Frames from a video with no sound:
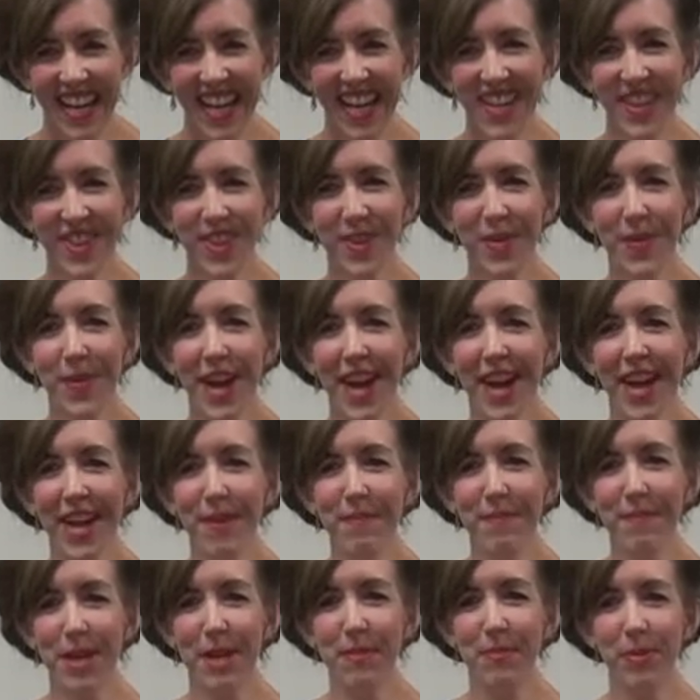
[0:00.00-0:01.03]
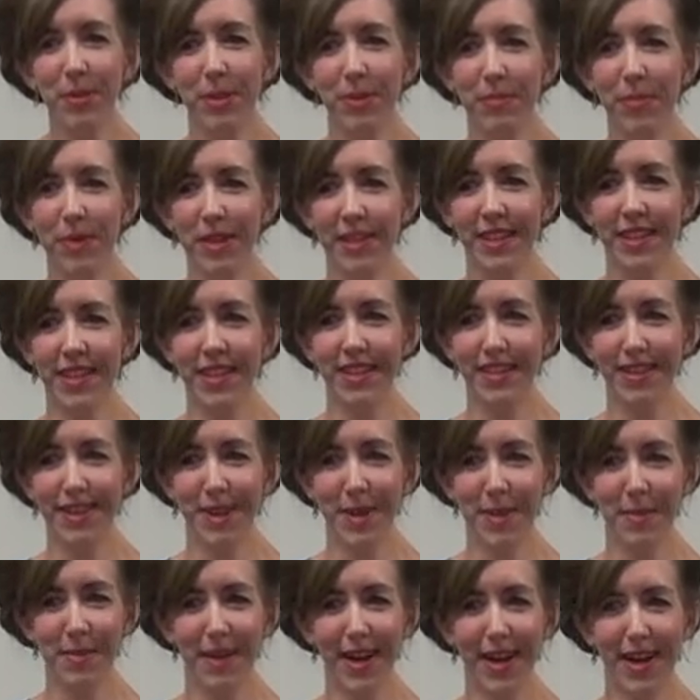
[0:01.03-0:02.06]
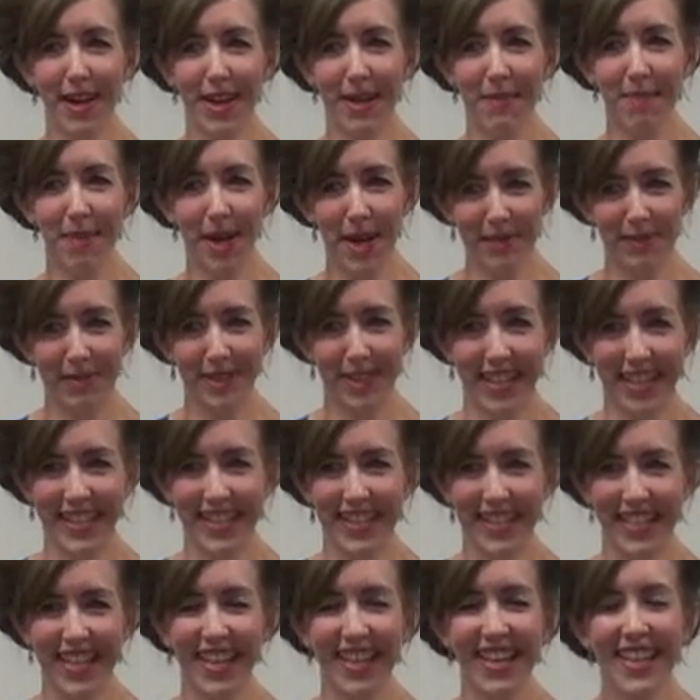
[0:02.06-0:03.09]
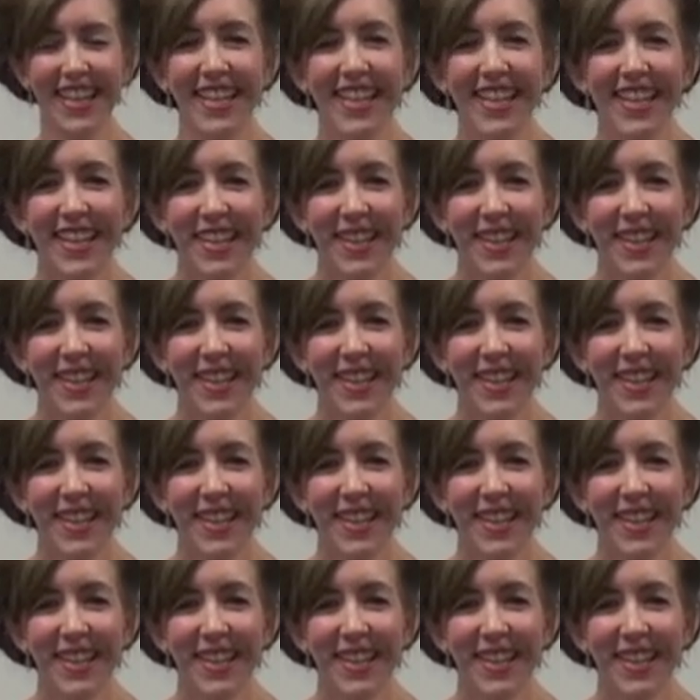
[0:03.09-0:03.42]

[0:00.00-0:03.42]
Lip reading: at the way people present their body publicly.